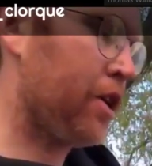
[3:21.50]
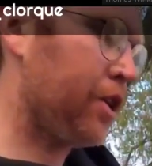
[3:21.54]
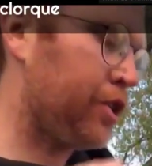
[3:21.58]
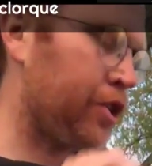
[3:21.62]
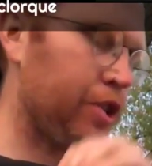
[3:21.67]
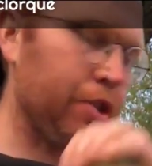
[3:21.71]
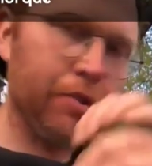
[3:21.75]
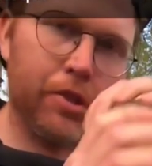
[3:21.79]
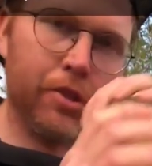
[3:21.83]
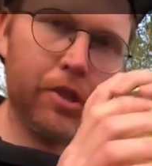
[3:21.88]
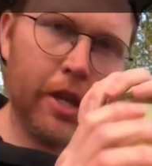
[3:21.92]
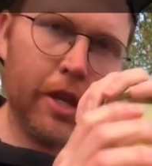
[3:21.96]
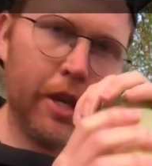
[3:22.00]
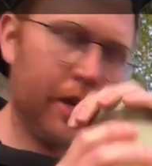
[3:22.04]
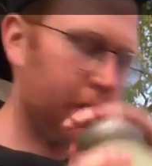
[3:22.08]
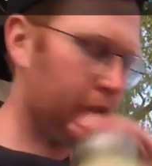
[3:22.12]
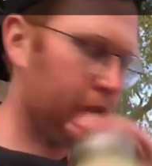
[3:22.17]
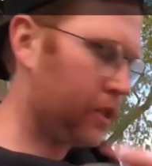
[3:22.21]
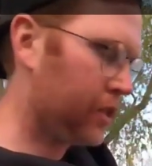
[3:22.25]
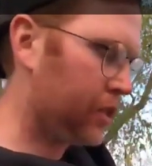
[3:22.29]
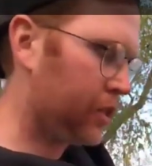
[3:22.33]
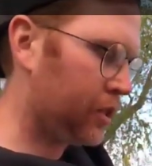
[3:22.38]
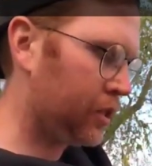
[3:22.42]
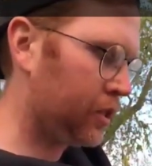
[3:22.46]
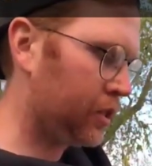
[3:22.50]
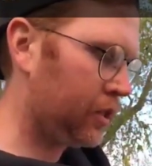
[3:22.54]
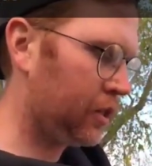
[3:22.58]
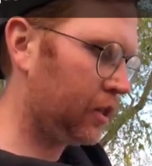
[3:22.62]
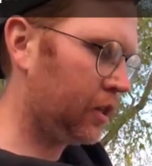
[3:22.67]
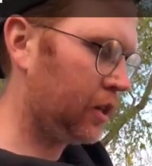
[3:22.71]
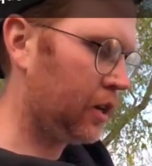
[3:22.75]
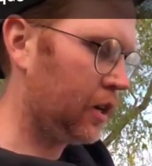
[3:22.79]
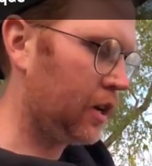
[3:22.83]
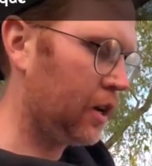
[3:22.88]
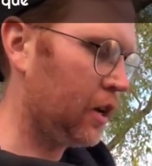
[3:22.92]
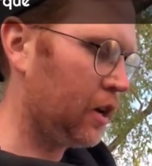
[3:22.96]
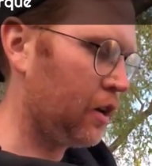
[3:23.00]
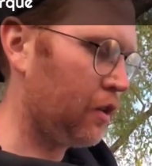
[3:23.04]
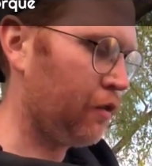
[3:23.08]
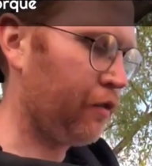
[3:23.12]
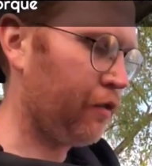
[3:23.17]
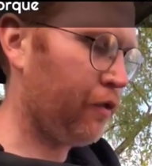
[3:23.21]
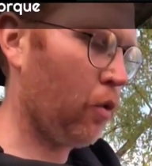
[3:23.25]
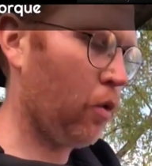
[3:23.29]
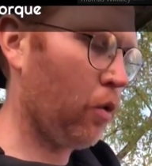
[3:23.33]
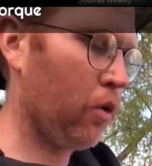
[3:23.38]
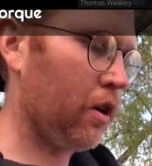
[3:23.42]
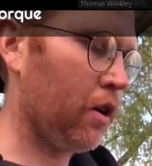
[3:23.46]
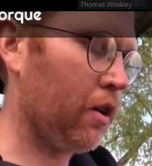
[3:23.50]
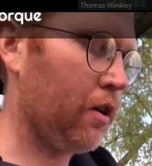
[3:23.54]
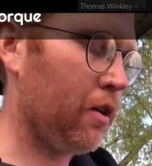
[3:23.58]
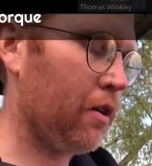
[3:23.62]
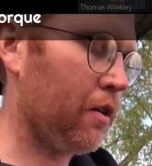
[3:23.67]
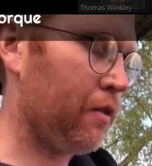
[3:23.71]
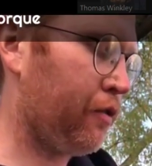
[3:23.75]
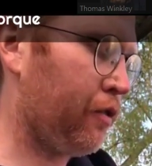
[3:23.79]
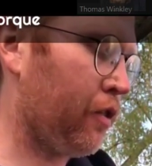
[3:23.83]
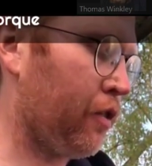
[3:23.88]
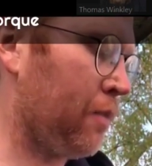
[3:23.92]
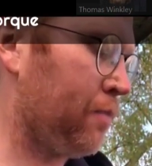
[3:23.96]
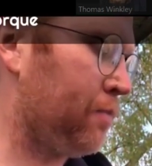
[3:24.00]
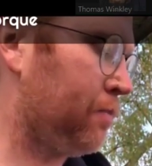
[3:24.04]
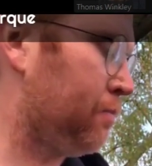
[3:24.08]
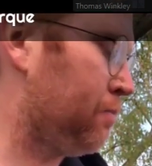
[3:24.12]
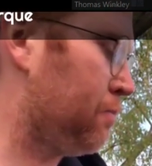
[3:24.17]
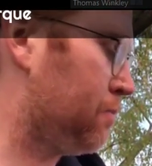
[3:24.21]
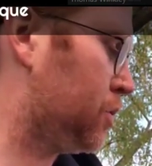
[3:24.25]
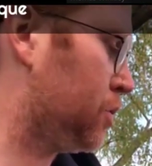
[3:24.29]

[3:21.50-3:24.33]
juiced this from